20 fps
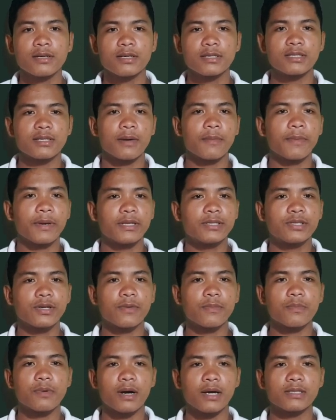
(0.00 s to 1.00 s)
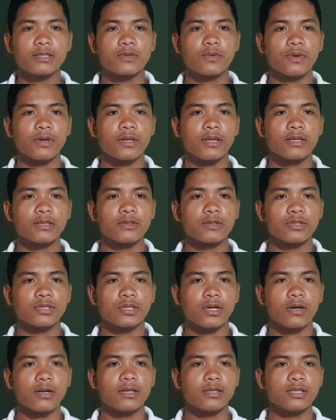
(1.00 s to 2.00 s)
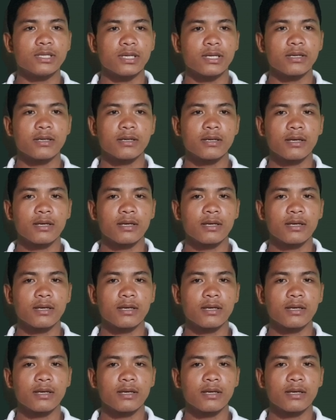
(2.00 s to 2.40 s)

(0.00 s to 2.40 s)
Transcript: is a major branch within sociology.